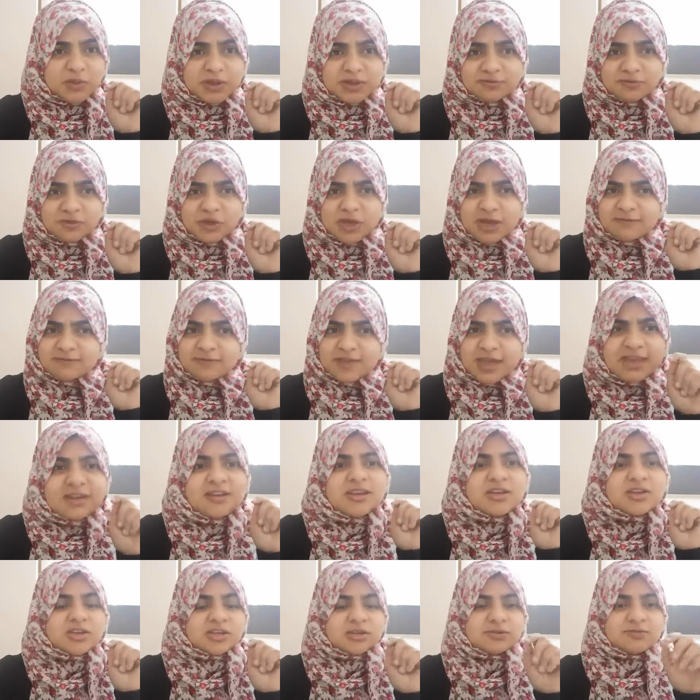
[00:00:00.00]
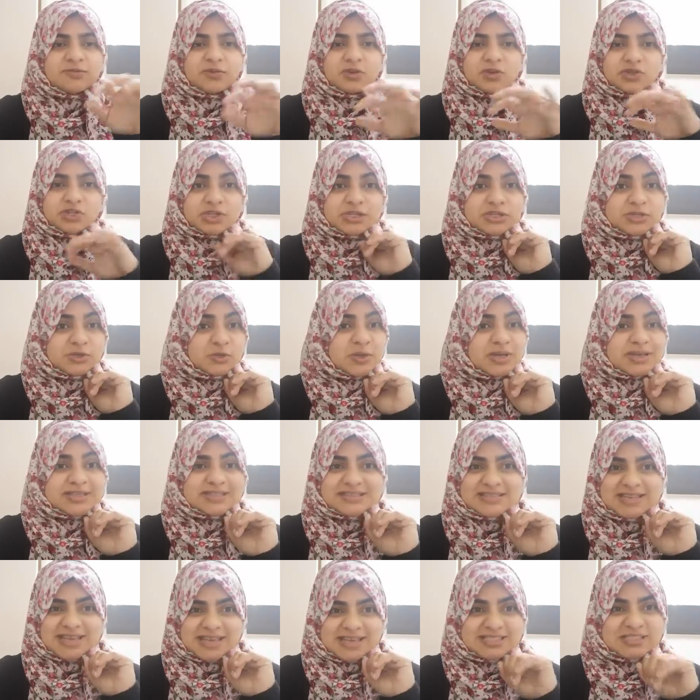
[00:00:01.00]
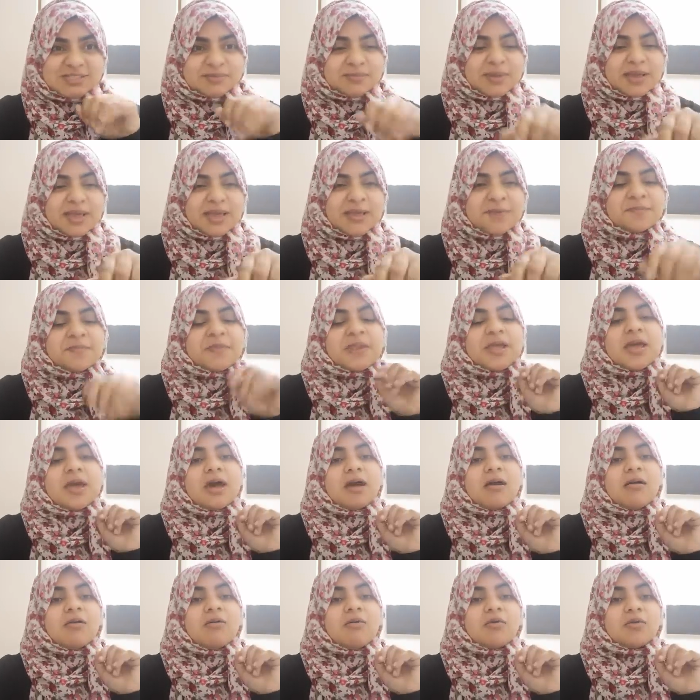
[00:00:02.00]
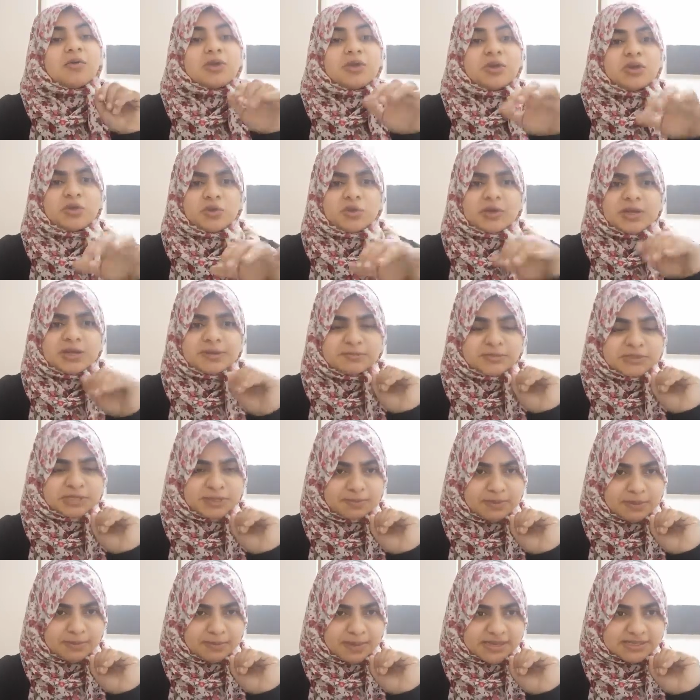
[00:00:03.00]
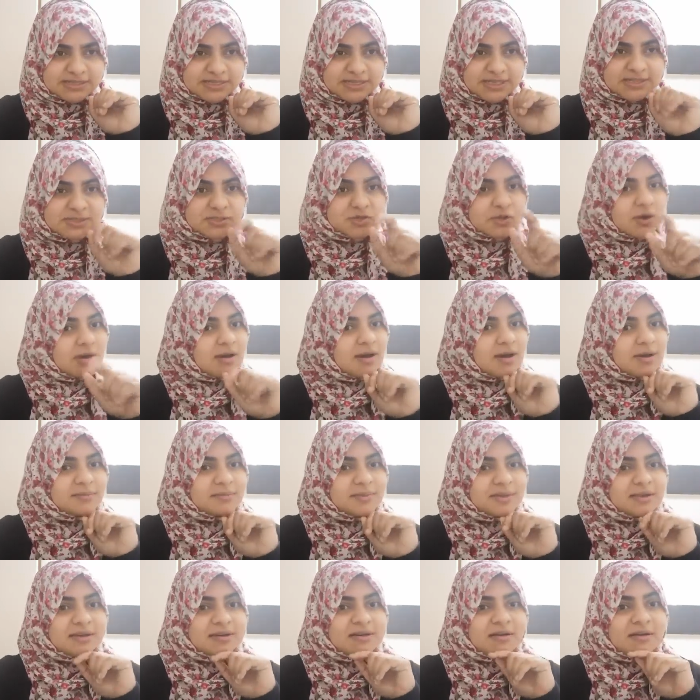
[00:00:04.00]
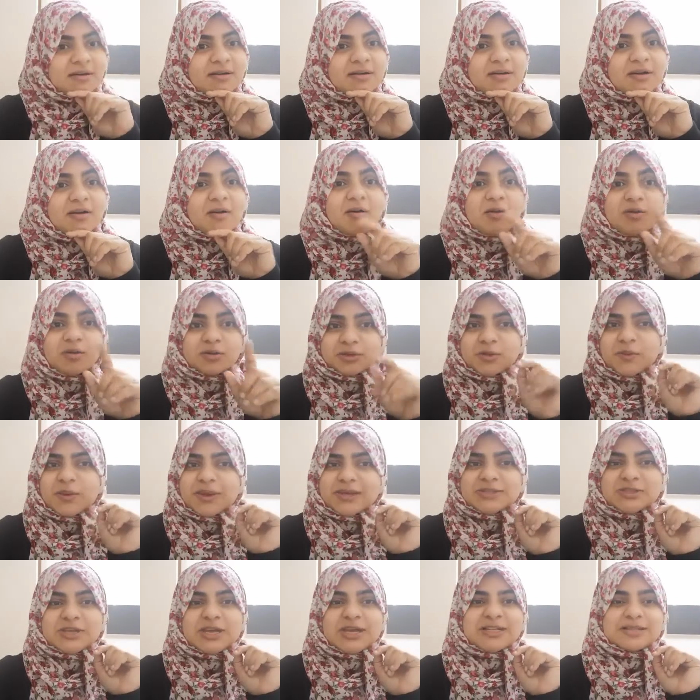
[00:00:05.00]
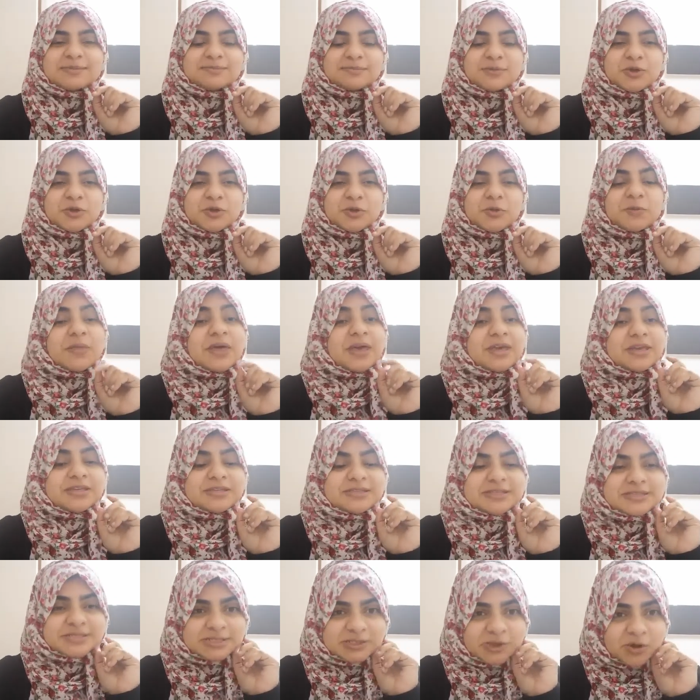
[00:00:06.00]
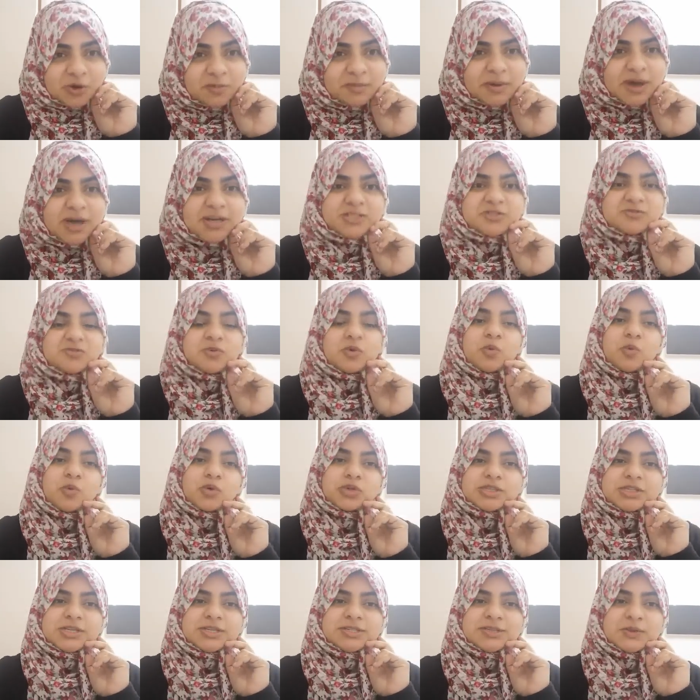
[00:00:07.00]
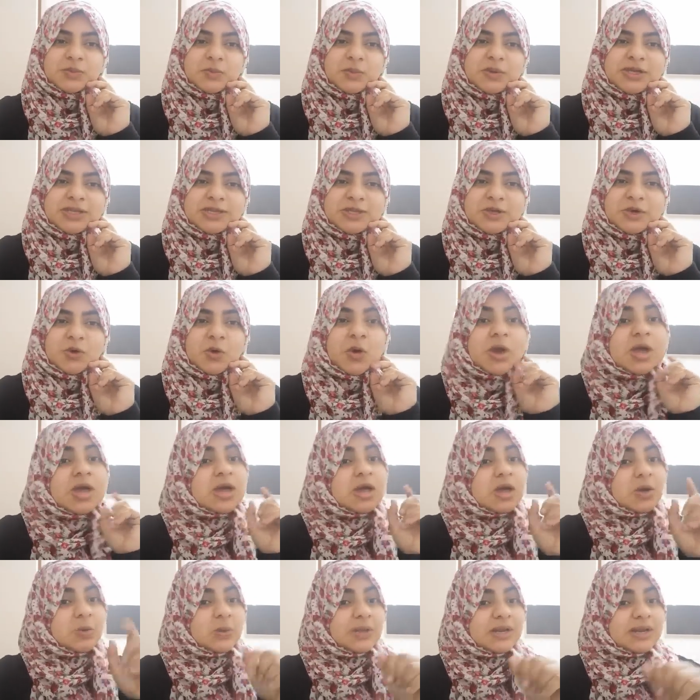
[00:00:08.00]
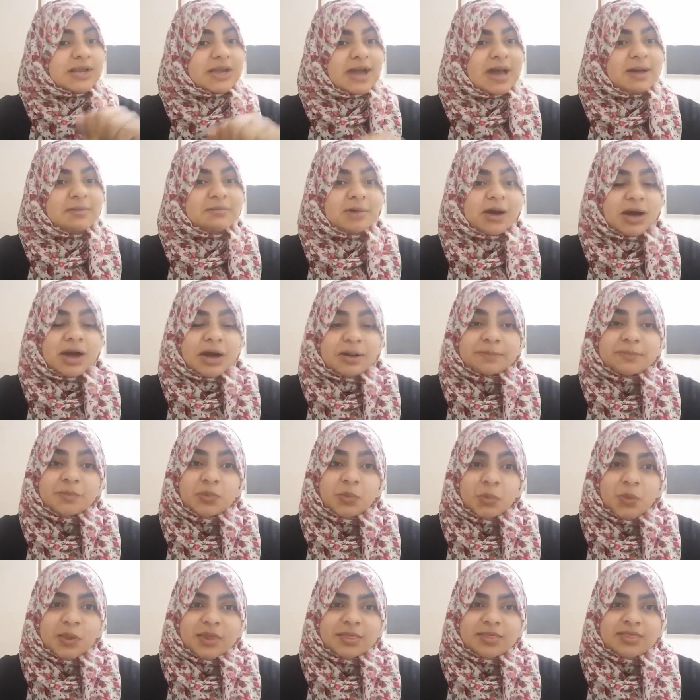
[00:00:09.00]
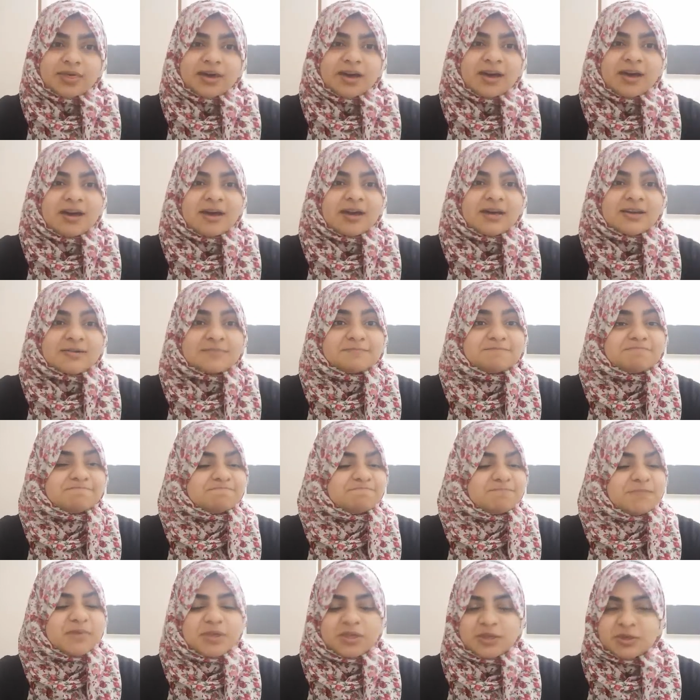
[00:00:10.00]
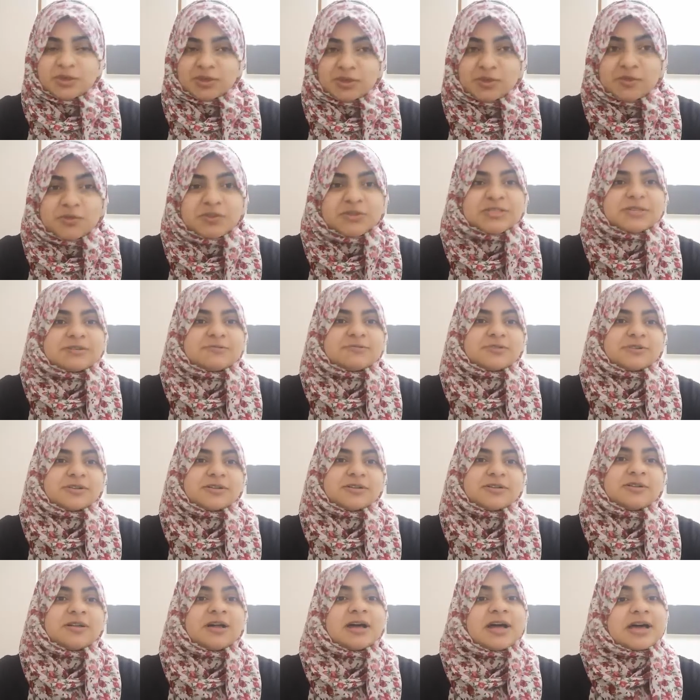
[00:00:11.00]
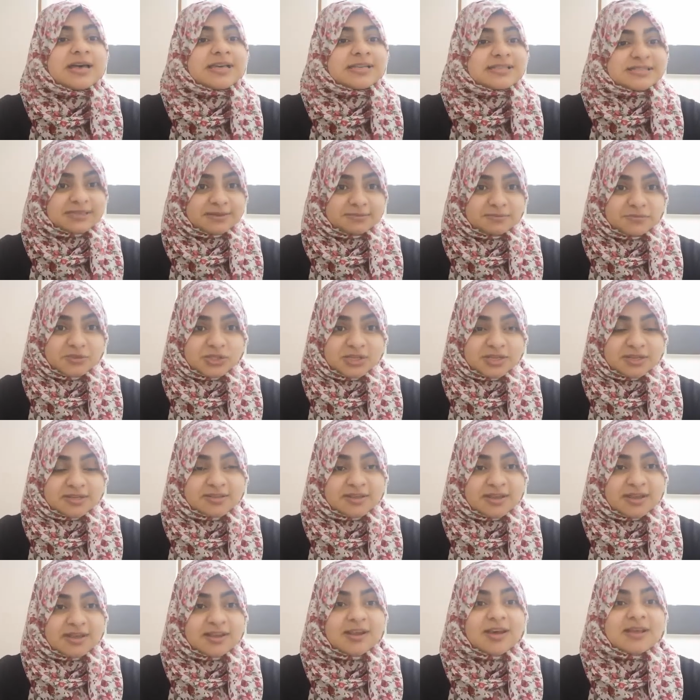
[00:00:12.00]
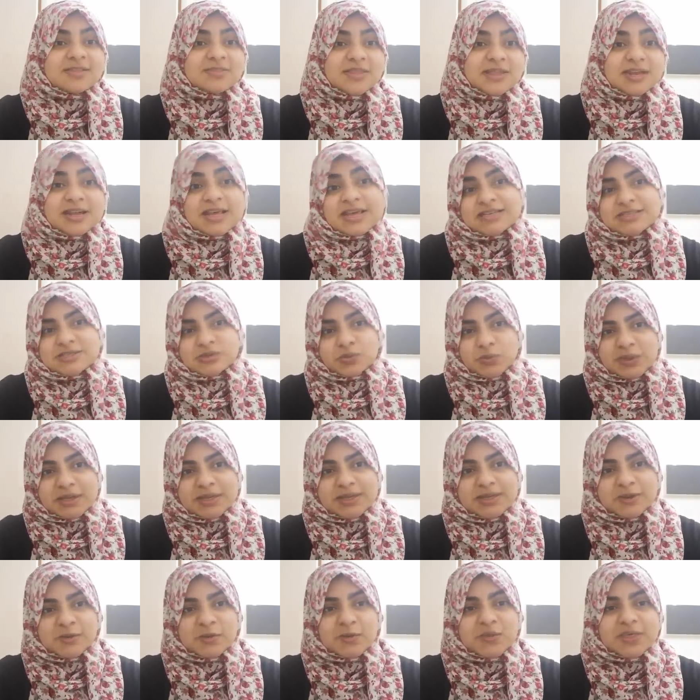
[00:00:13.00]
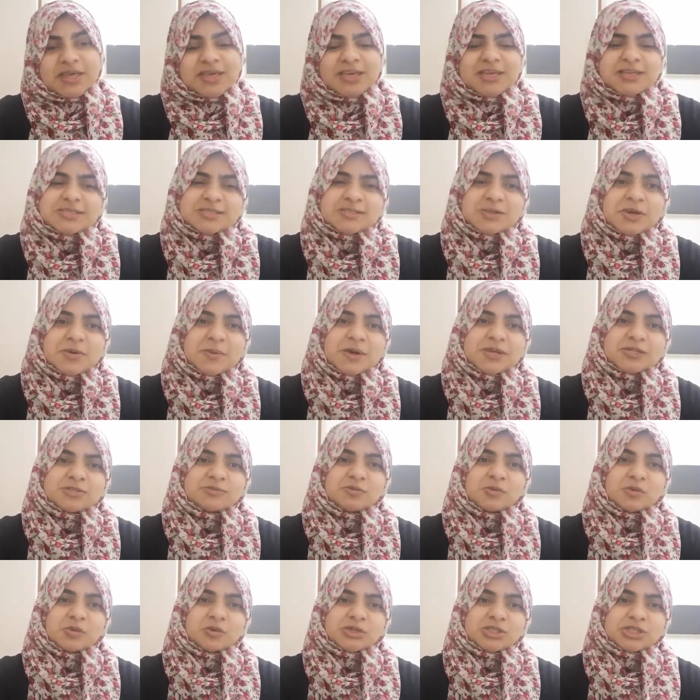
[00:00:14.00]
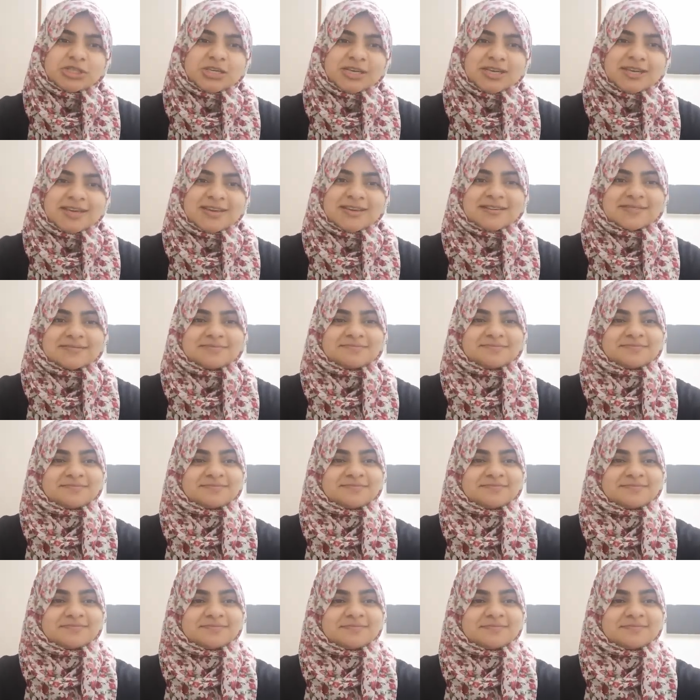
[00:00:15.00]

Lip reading: if you have any confusion, you can text me or you can put up a message. So I'm here all the way to help you. Thank you so much for watching the video. We'll come up with a beautiful subject in the next video. Thank you so much for watching.